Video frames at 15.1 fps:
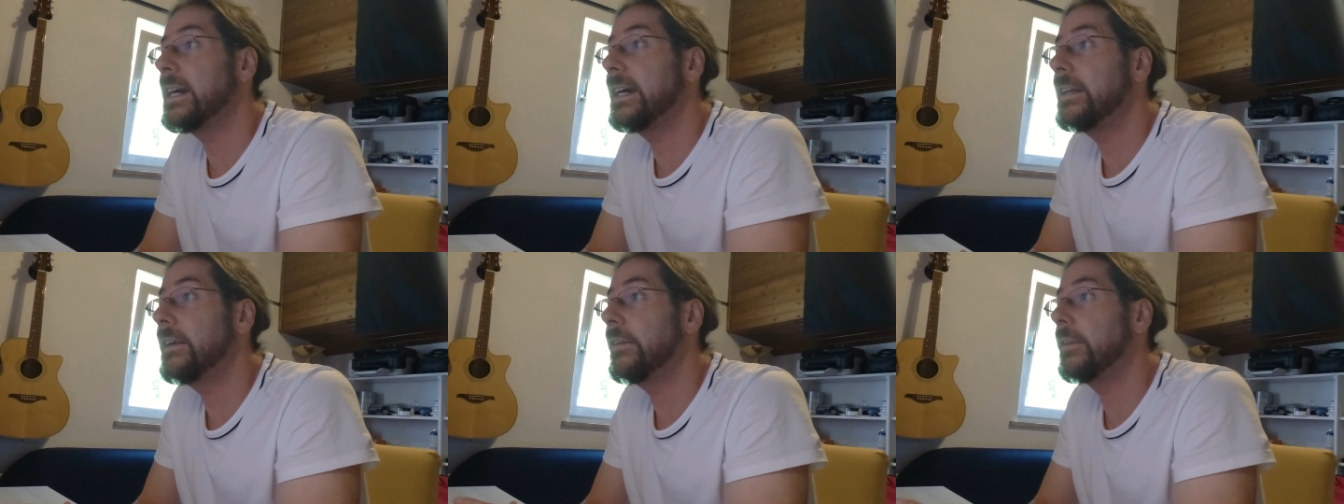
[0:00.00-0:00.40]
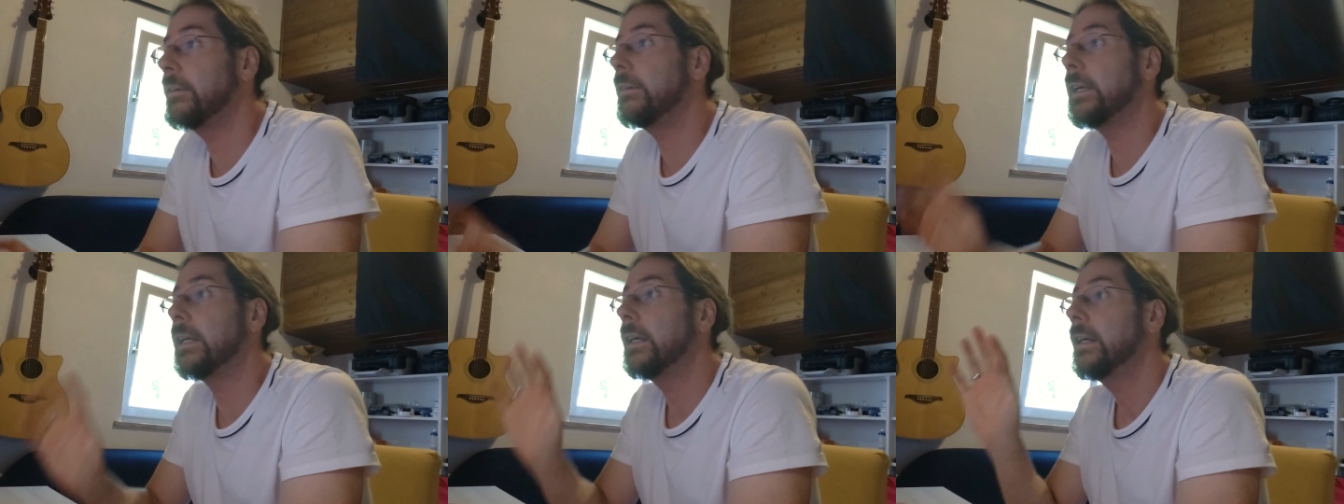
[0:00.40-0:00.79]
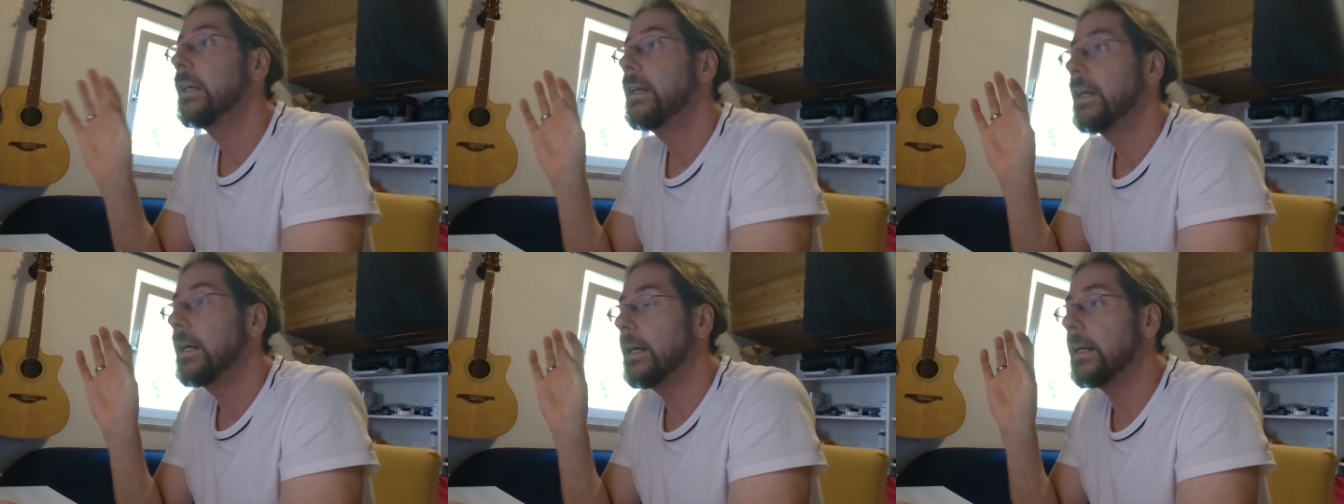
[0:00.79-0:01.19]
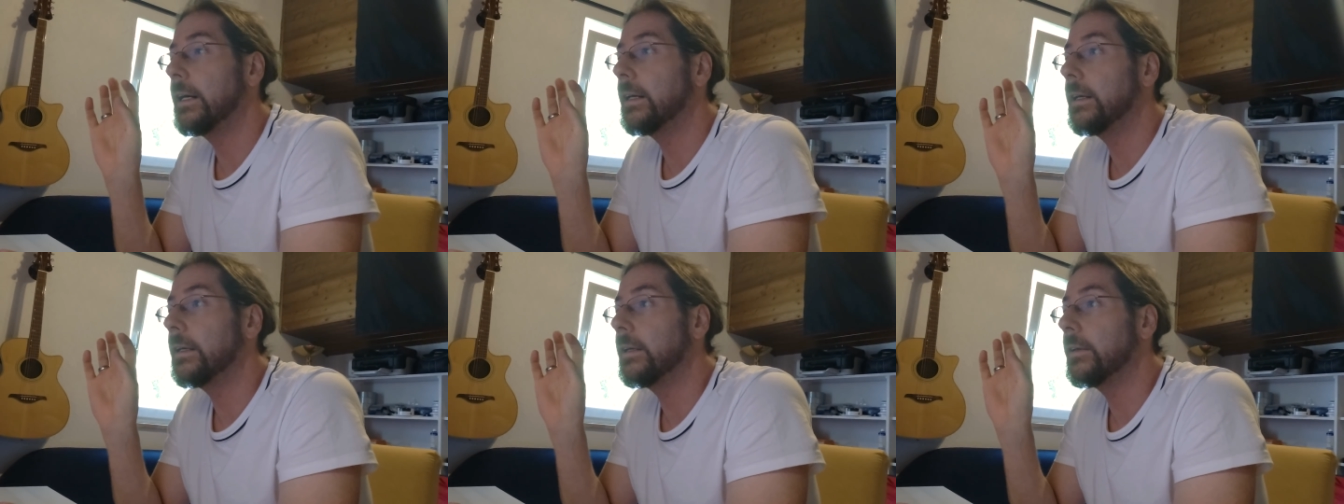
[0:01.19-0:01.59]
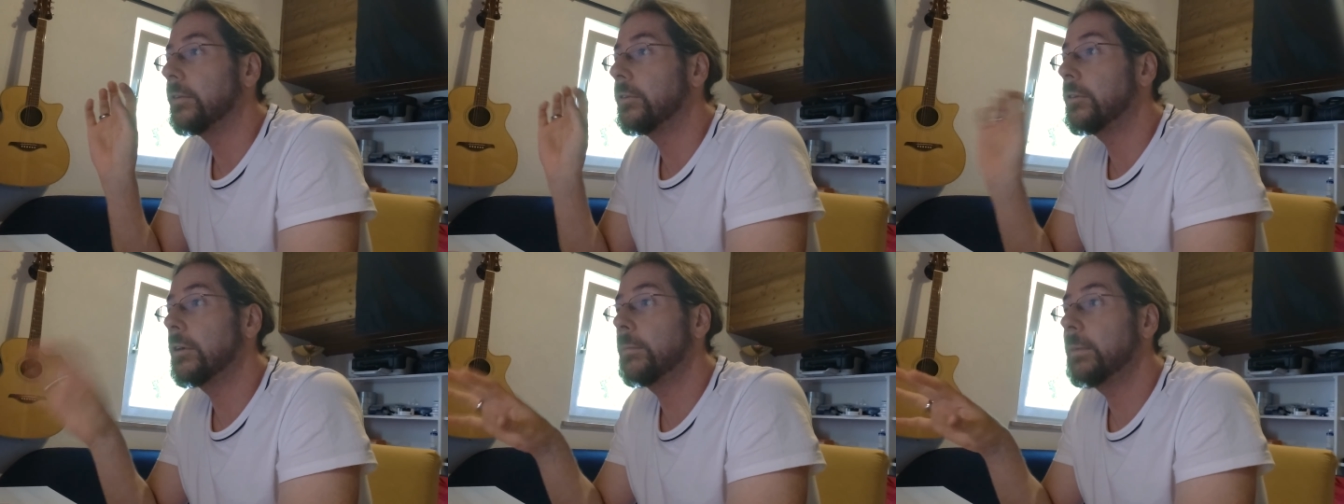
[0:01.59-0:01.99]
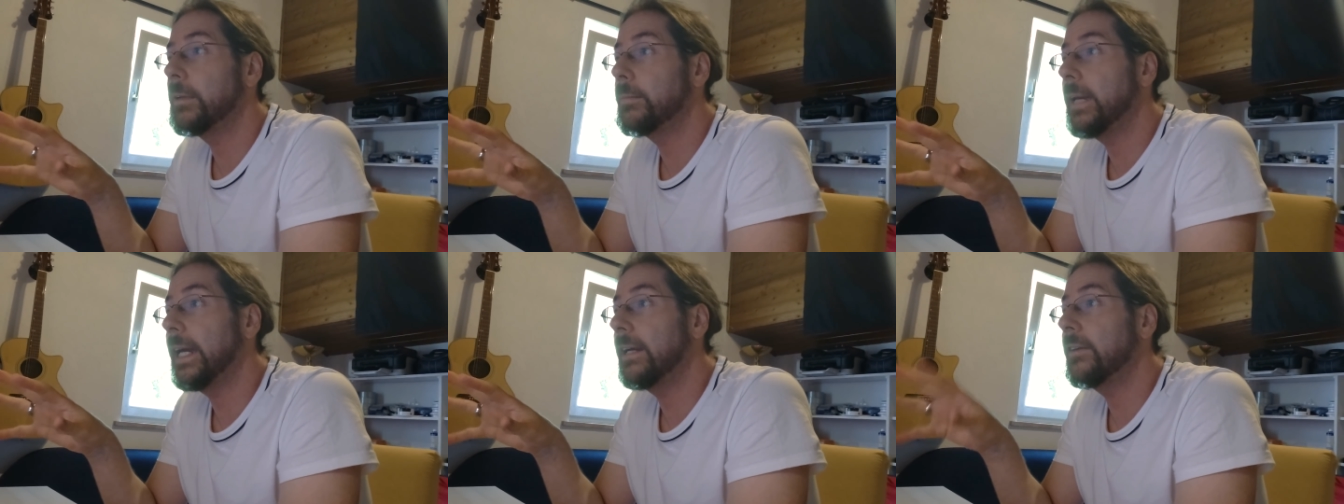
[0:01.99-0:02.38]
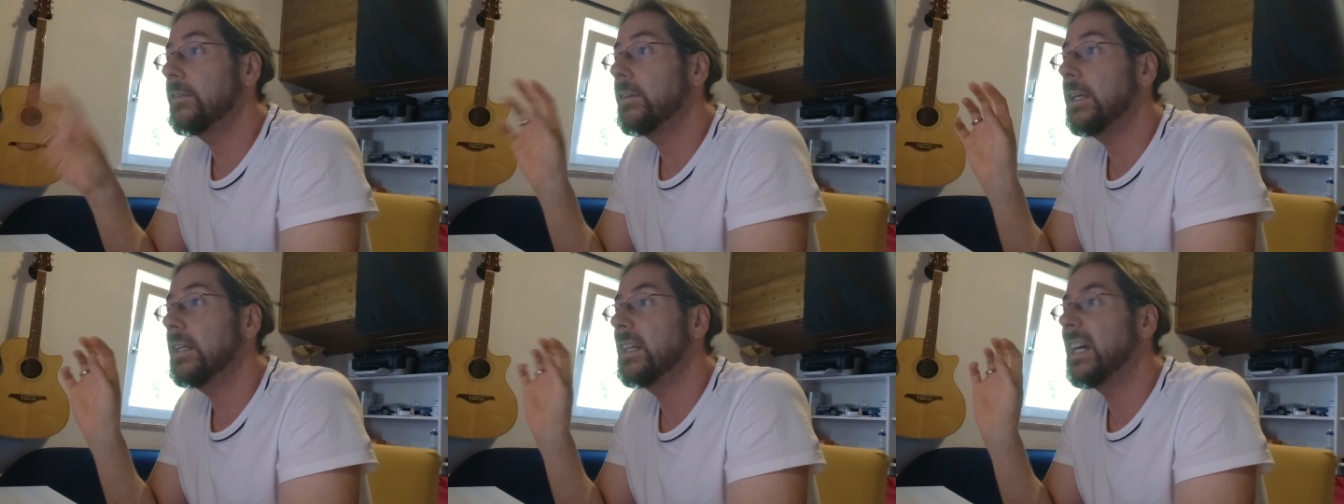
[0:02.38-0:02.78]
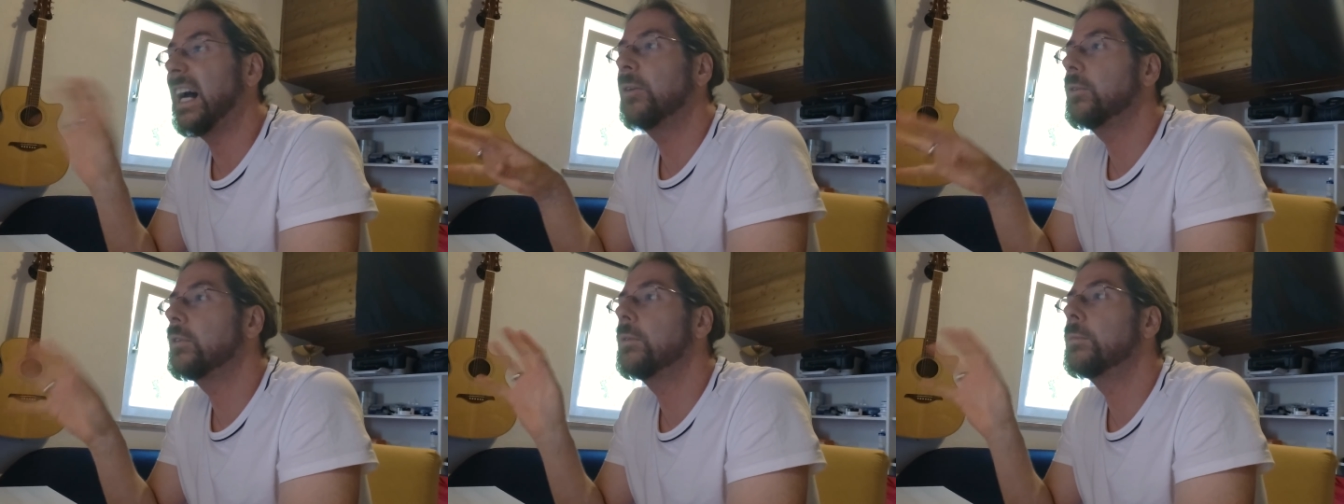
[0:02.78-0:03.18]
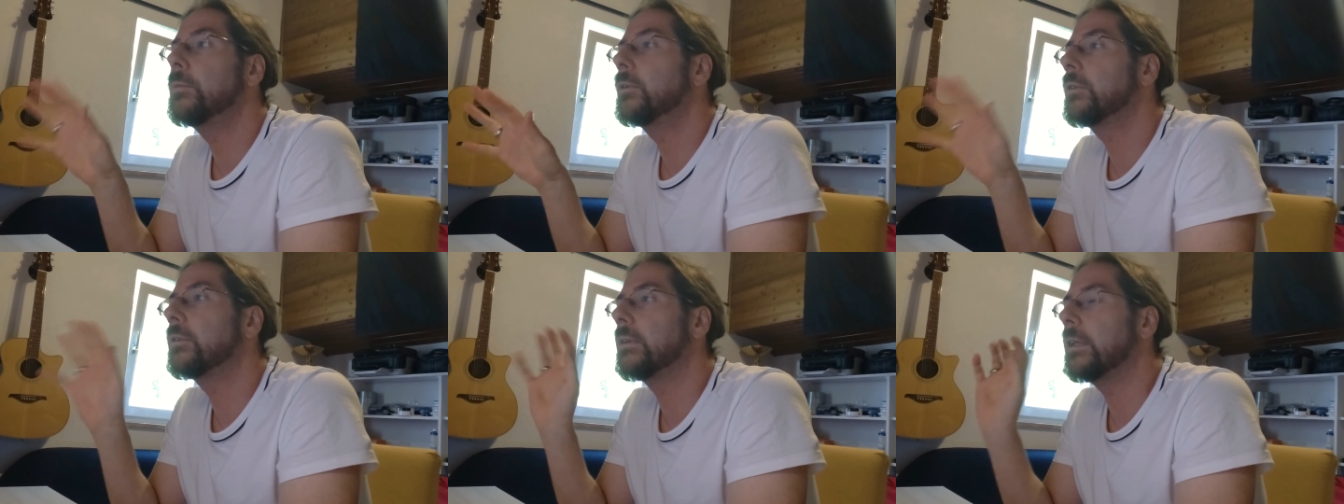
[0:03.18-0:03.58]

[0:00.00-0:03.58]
ID3. Uh, German magazine, Auto Motor